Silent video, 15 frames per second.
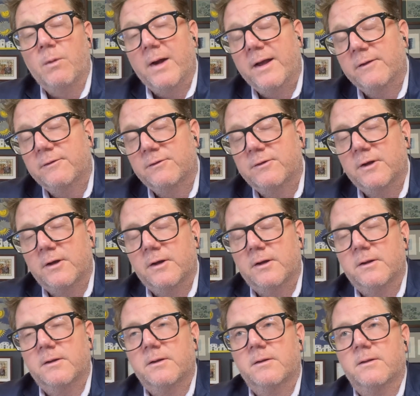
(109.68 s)
as
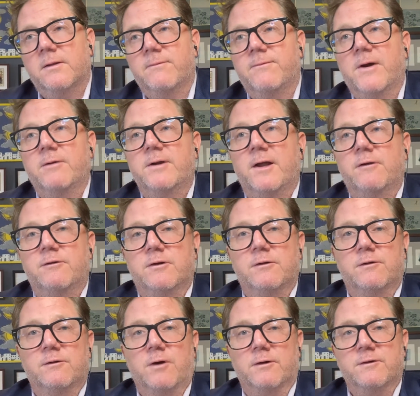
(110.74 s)
the
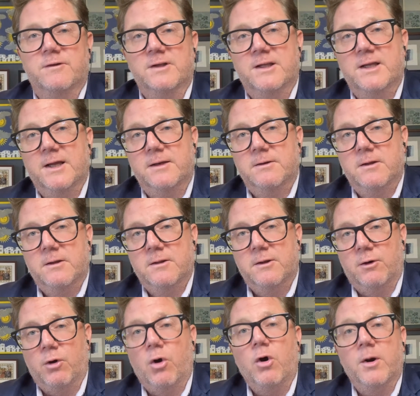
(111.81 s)
foundation starts to get
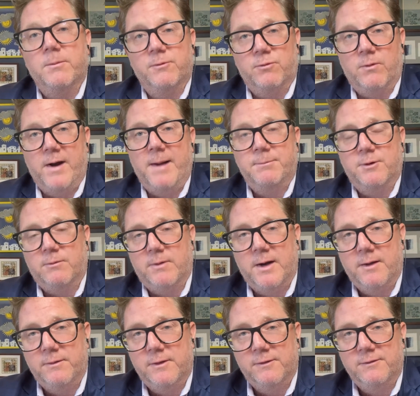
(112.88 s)
their arms wrapped
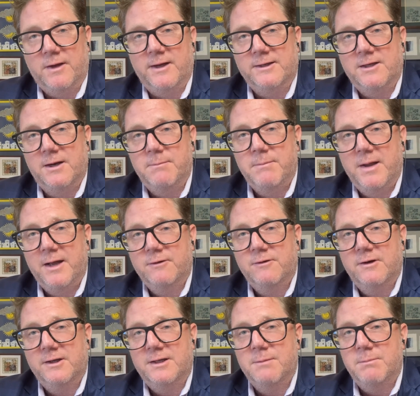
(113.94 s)
around this, I can
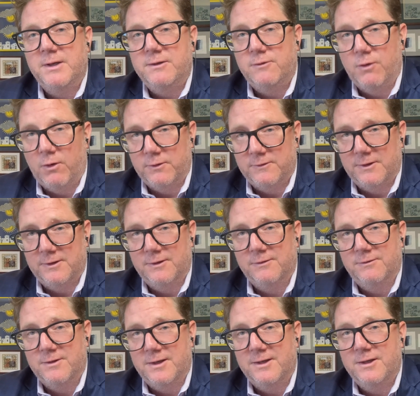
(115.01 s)
imagine it can be daunting
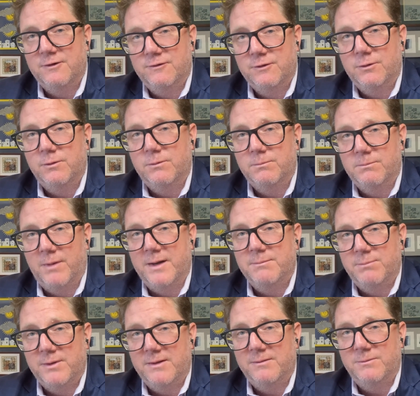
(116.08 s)
because the issue
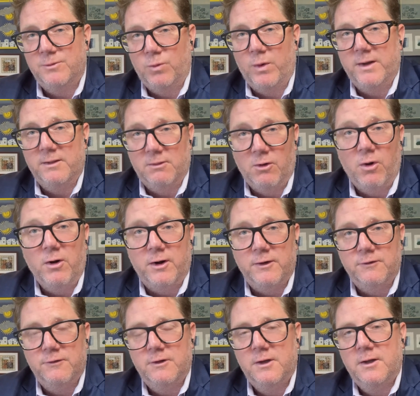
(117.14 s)
might be quite
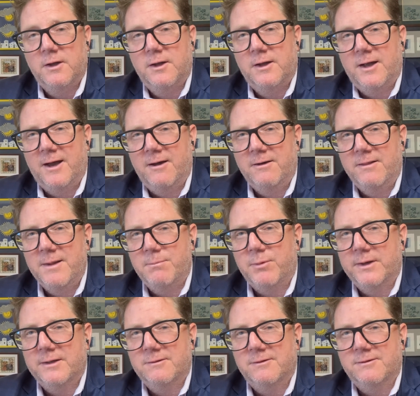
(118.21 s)
large. How do they
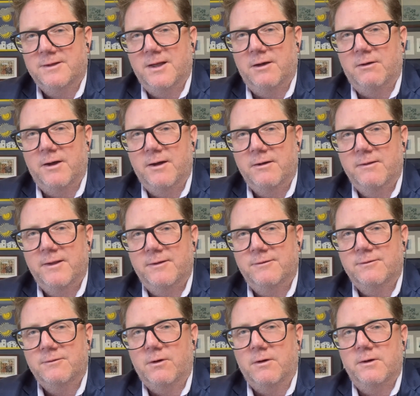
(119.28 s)
bring it to scale? How do they
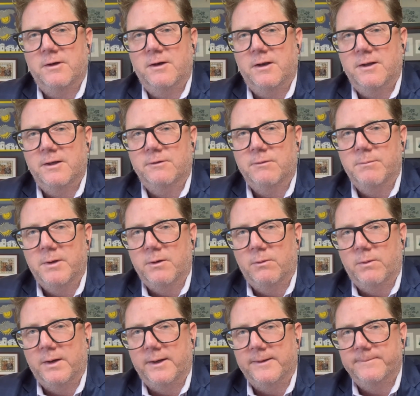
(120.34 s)
start in an
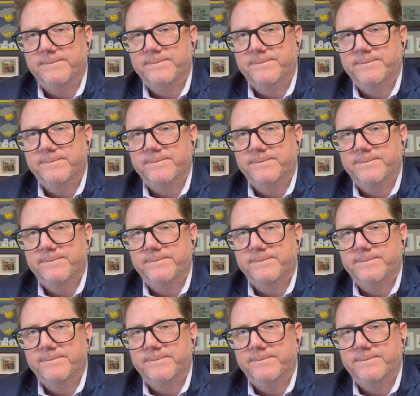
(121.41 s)
incremental way?